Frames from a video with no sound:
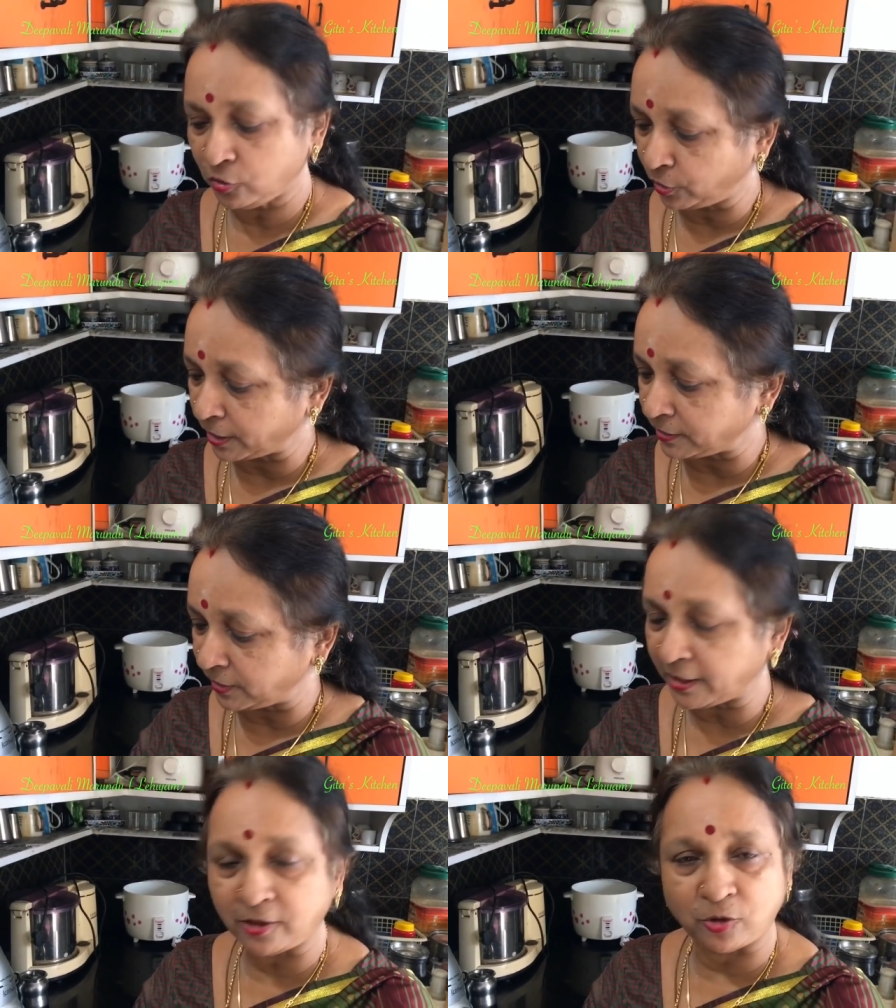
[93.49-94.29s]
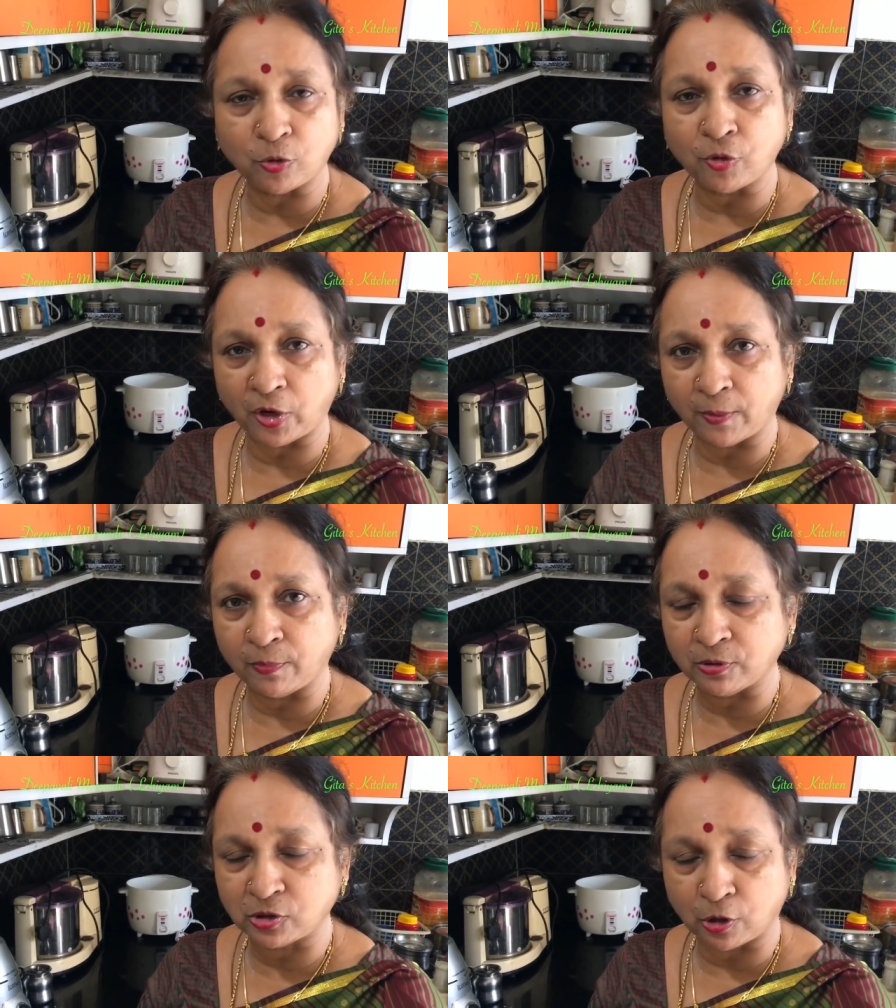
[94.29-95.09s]
you can take 2
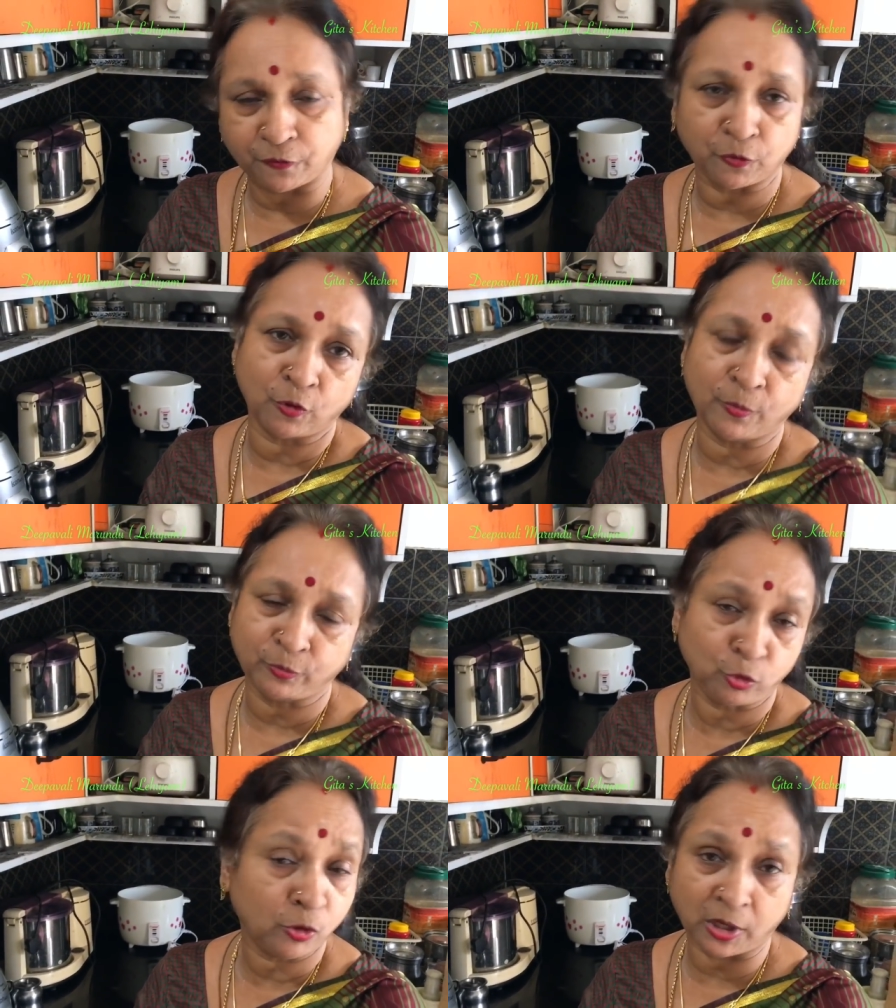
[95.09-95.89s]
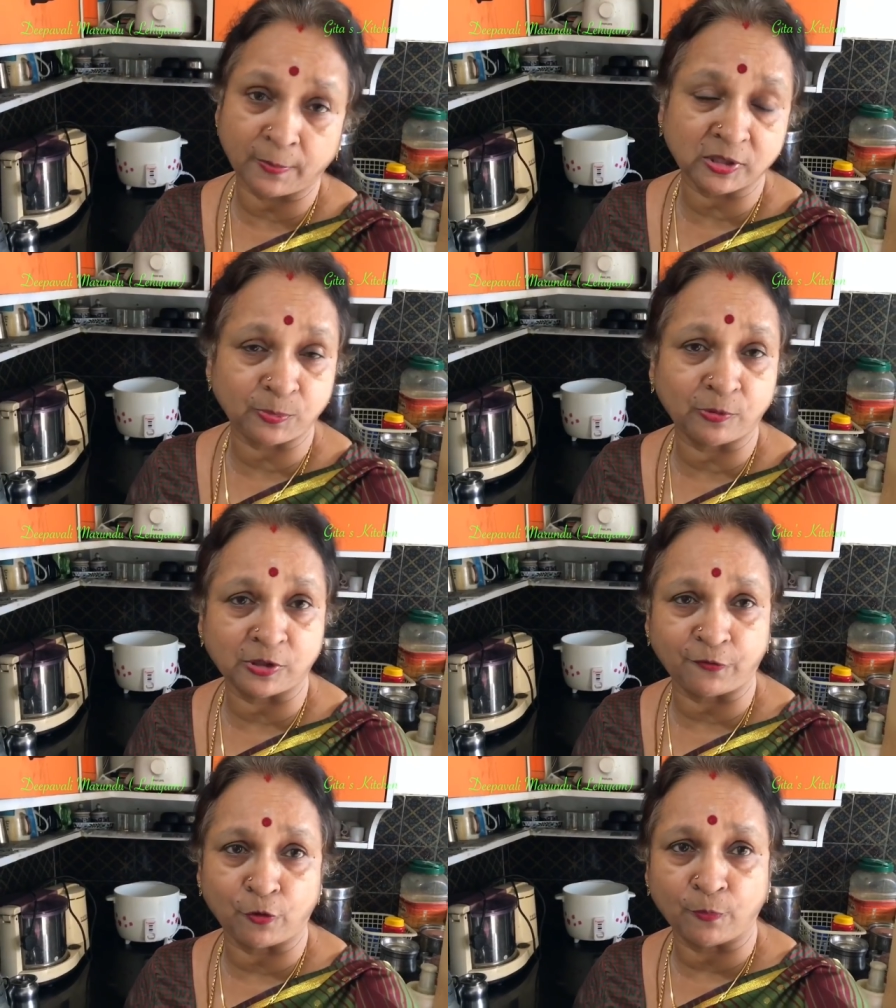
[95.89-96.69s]
tablespoons
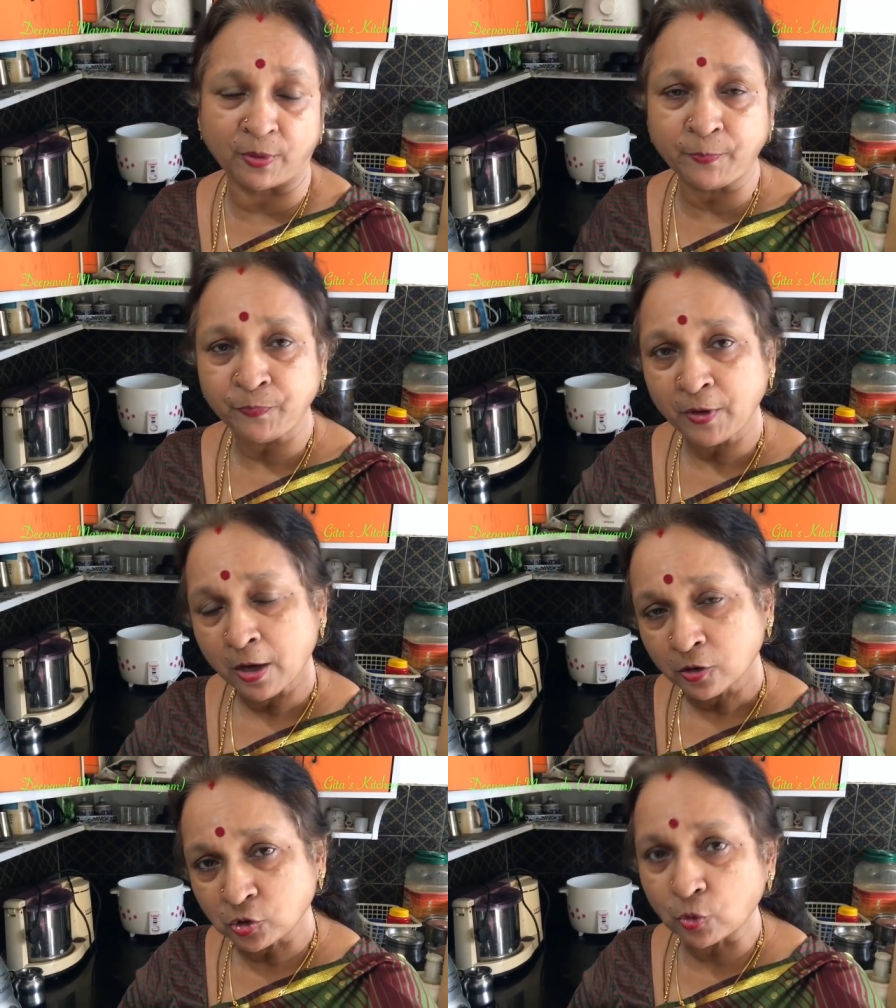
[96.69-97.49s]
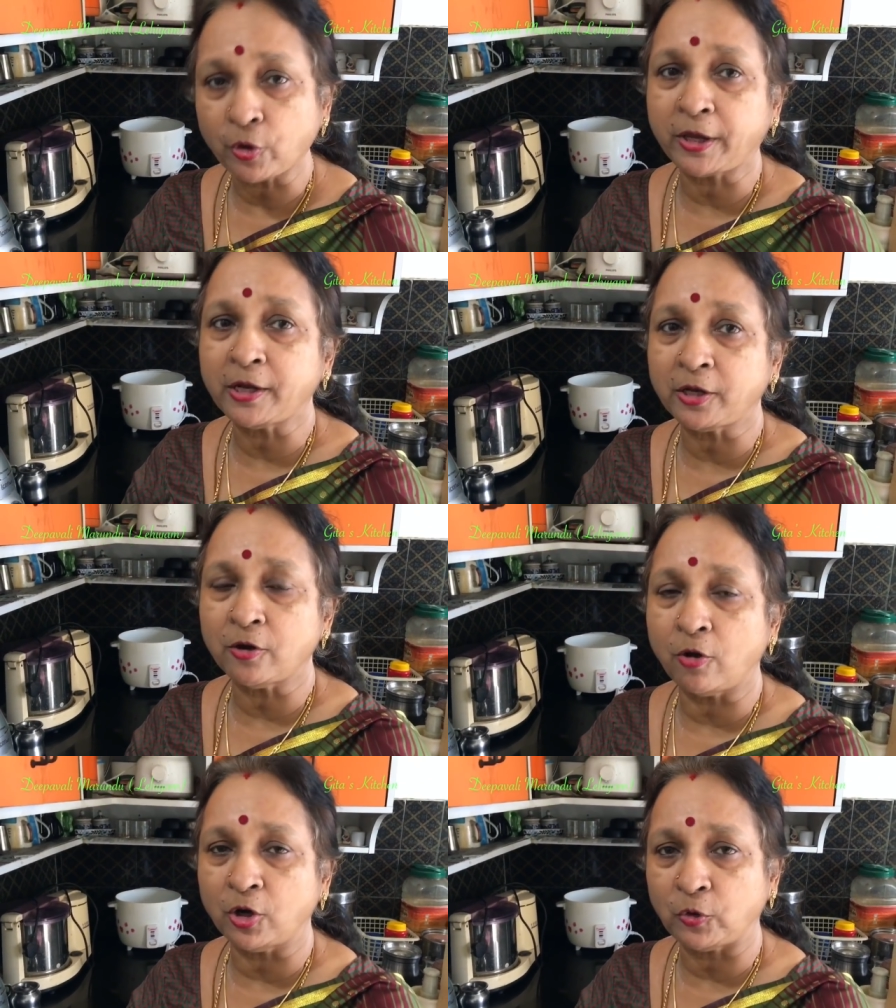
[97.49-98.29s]
of omam, soak it in
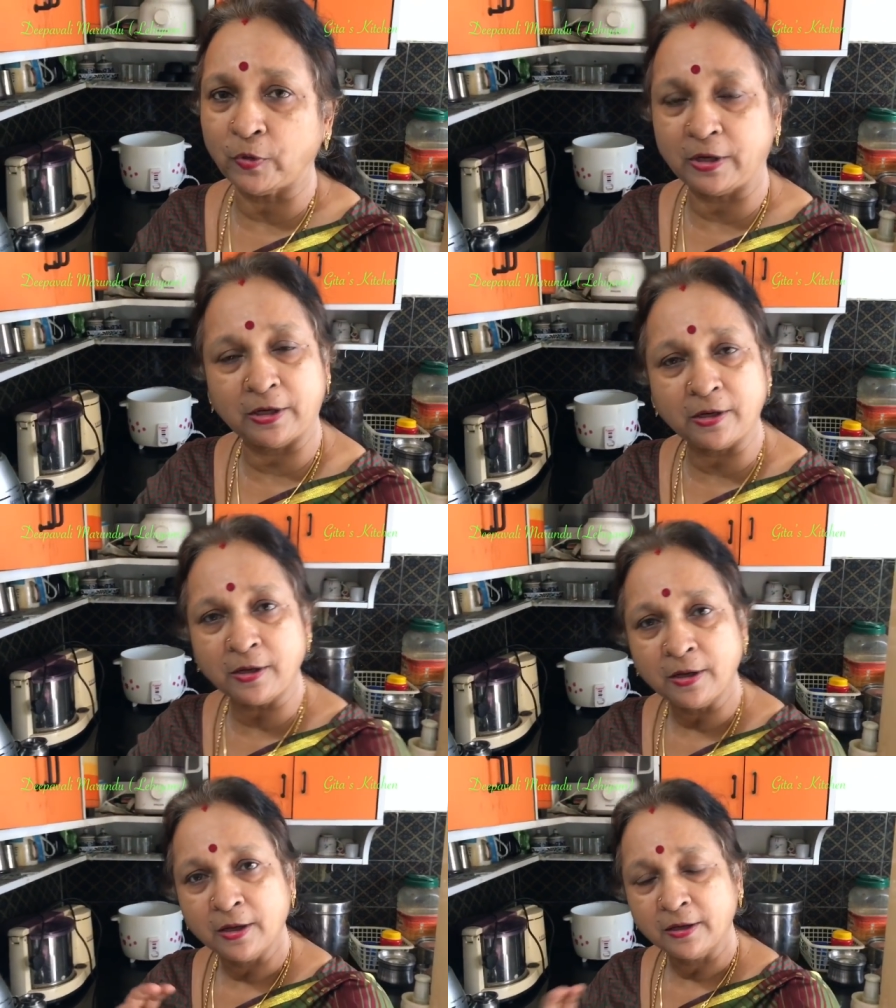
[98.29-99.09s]
hot water,